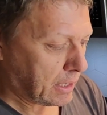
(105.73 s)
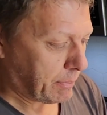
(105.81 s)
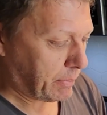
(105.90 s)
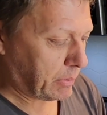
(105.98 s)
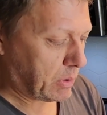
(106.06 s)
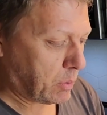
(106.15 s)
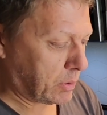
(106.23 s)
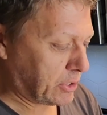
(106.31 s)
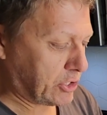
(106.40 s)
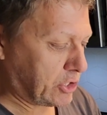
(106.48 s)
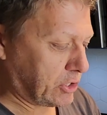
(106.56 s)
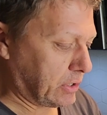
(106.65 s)
but we want
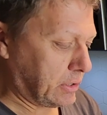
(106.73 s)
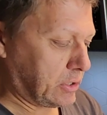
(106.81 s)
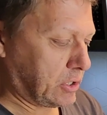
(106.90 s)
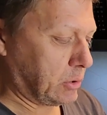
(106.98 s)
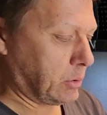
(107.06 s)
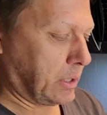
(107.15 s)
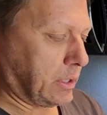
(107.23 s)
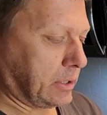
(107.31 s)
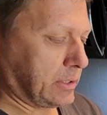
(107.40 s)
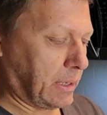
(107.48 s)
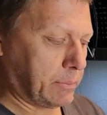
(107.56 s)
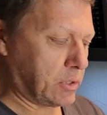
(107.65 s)
to do
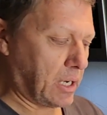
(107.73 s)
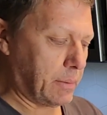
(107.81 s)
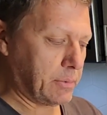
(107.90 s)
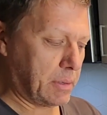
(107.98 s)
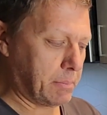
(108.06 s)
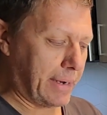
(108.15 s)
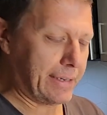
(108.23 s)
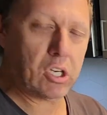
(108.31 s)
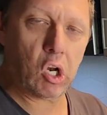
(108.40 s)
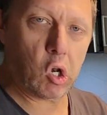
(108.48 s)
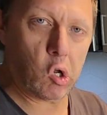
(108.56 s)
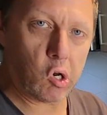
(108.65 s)
sometimes it might
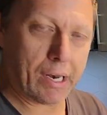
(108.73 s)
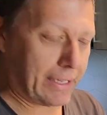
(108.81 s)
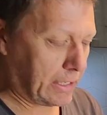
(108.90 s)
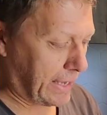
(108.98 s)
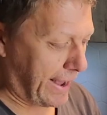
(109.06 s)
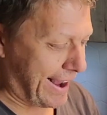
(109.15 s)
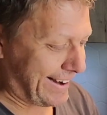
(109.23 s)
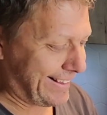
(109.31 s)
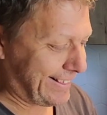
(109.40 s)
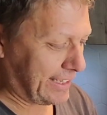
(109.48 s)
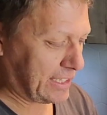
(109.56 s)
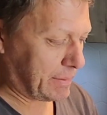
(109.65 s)
not look like
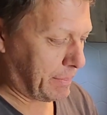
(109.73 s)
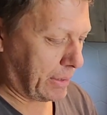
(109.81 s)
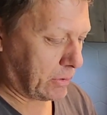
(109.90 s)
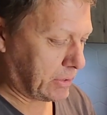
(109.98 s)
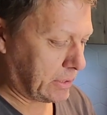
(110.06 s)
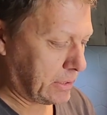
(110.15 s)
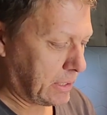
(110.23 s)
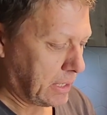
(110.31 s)
anything's melted,